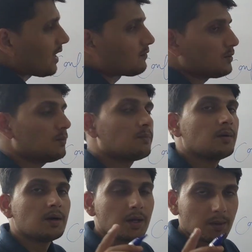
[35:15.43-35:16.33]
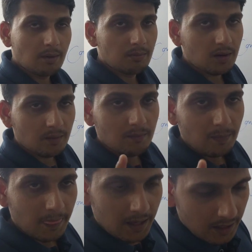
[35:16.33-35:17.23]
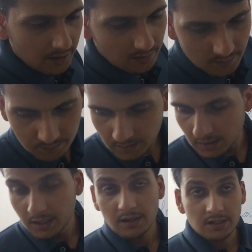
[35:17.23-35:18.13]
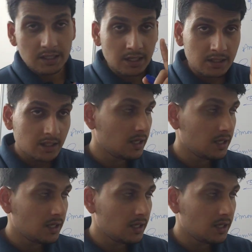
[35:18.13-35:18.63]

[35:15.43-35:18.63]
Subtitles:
you have to remember here. Written in